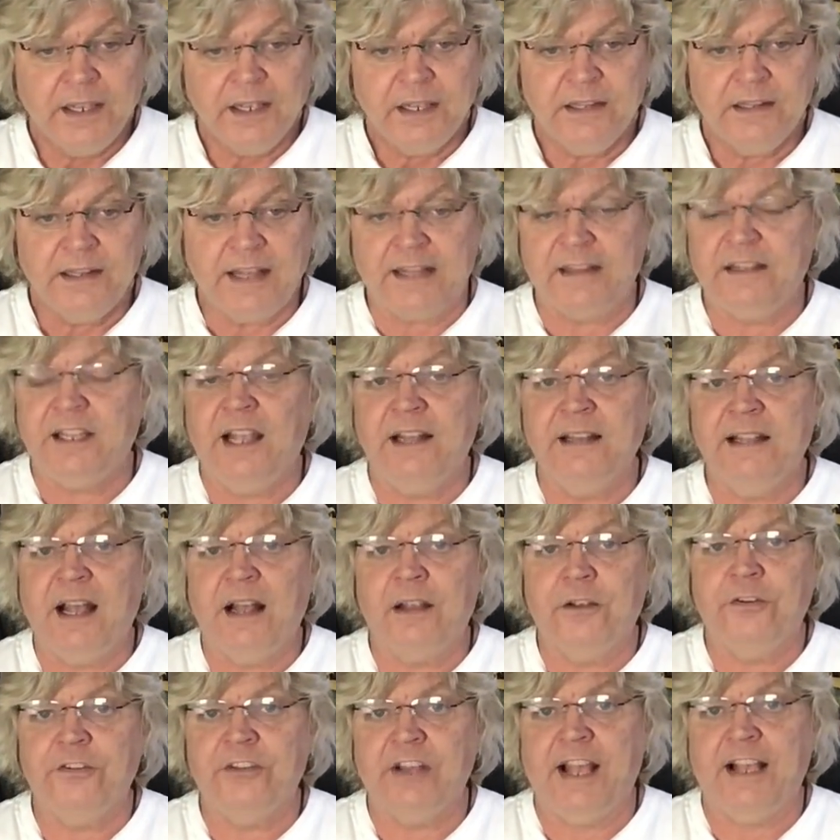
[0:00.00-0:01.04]
That
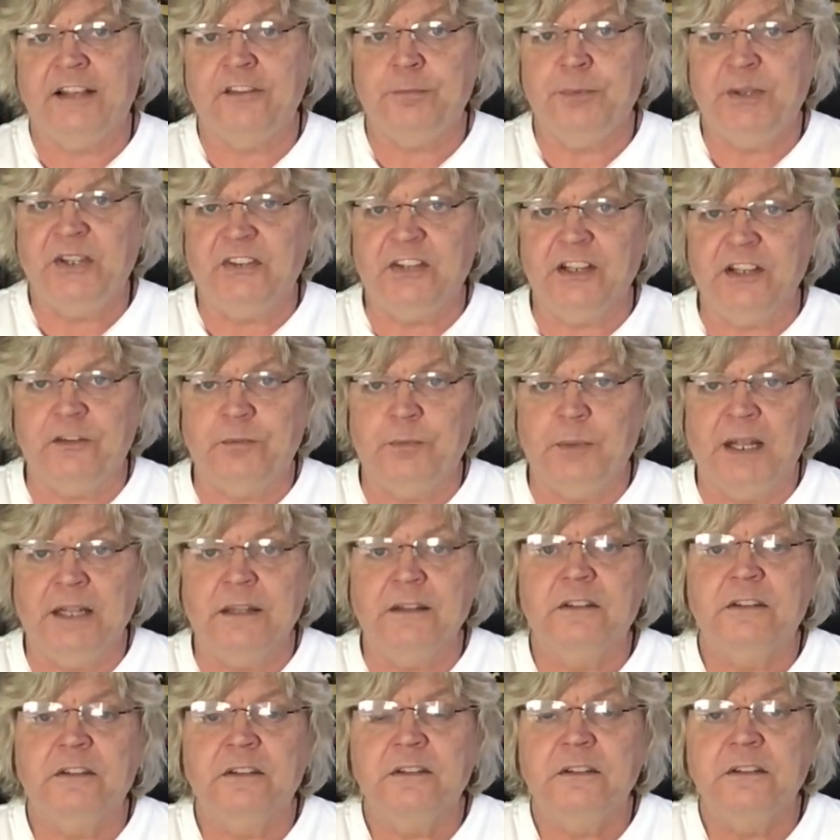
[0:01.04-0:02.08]
$10 lasts me 6
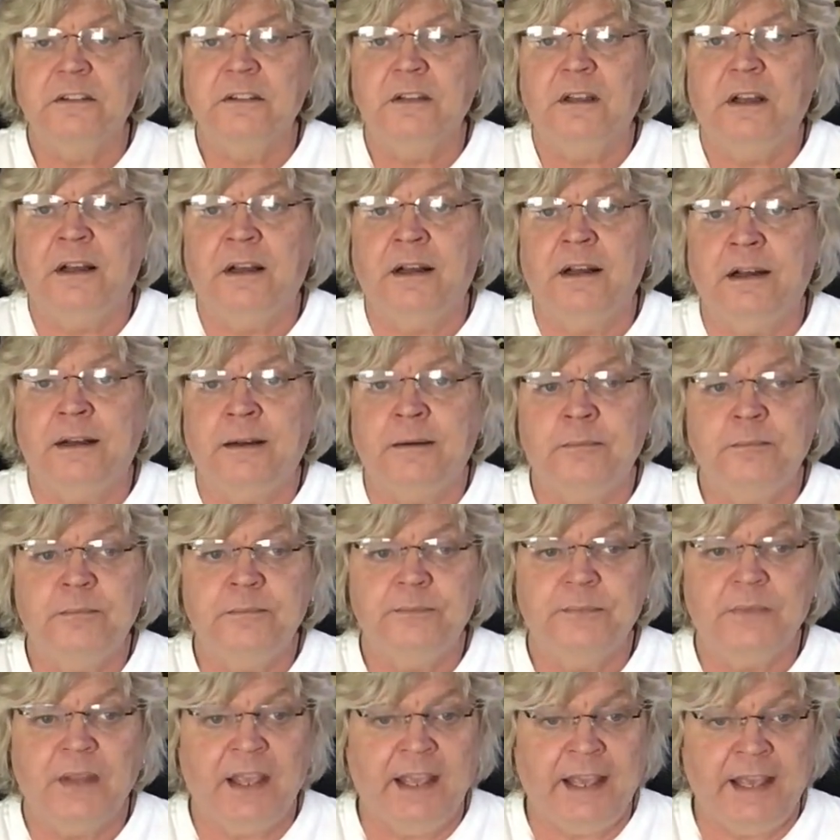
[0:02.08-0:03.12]
months.
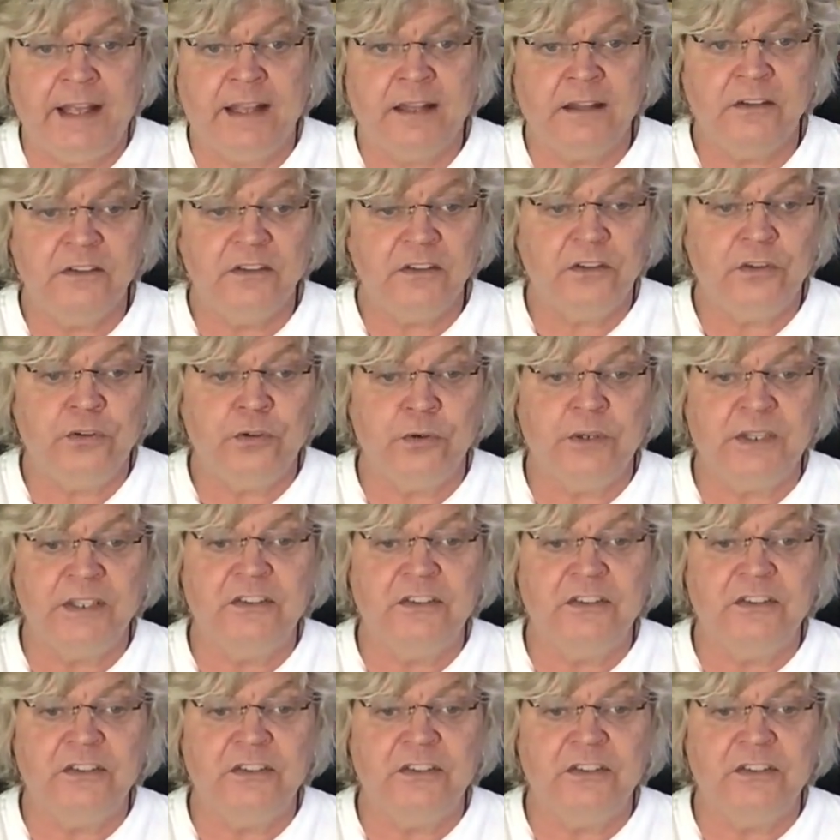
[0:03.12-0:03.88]
And you can